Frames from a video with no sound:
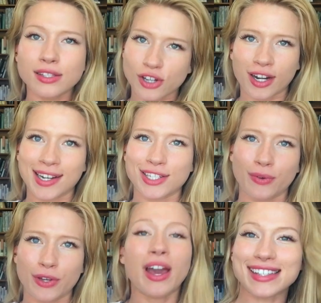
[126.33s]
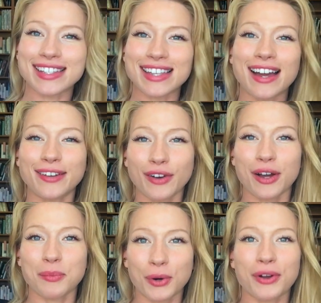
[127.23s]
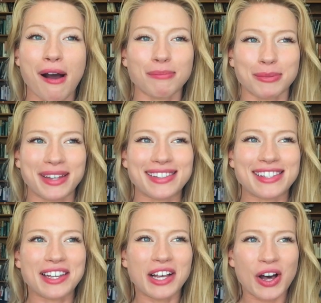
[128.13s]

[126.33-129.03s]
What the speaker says: I've gotten more compliments